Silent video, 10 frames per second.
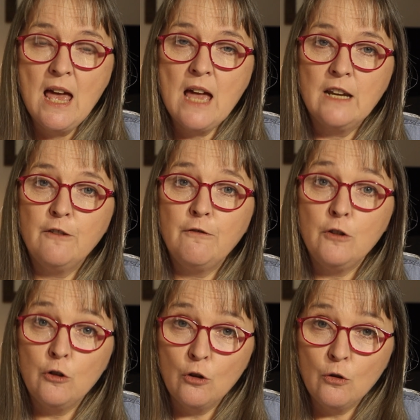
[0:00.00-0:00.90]
and if
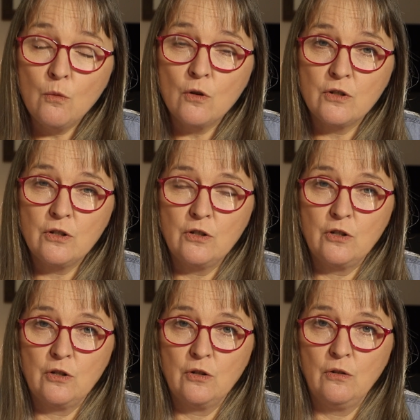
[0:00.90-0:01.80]
you wanted
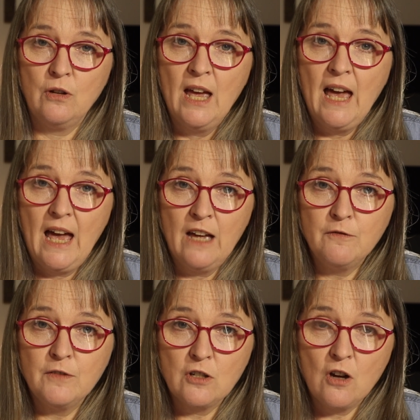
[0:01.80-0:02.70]
to
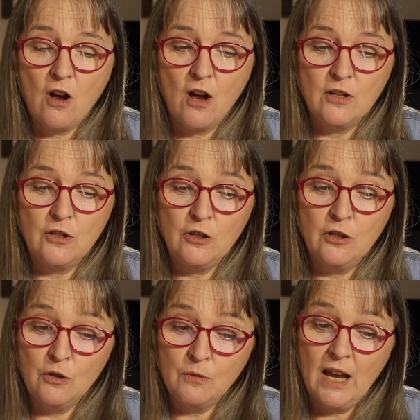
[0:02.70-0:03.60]
advertise,
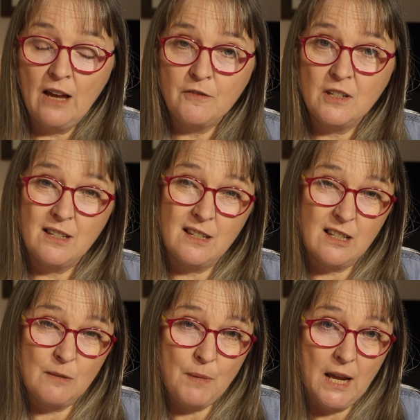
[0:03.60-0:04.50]
you would have to
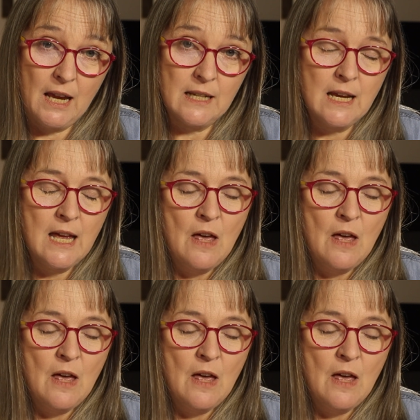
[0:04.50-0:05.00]
suspect